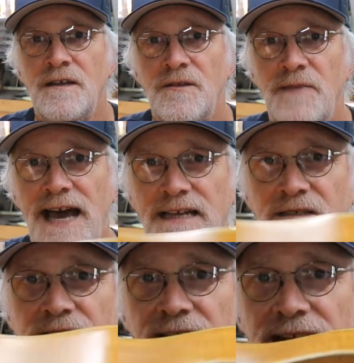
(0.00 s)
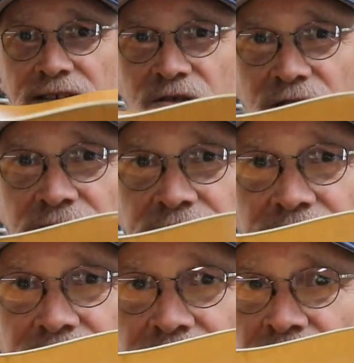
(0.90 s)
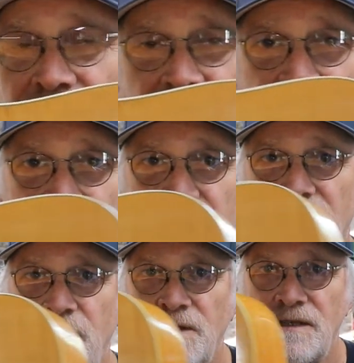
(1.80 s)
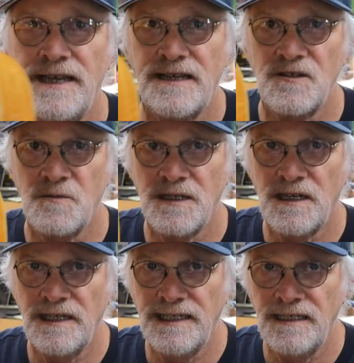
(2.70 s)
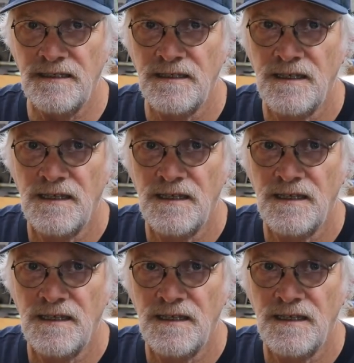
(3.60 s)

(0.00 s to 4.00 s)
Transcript: The back and sides are clean and they're in great shape and the neck has been cleaned.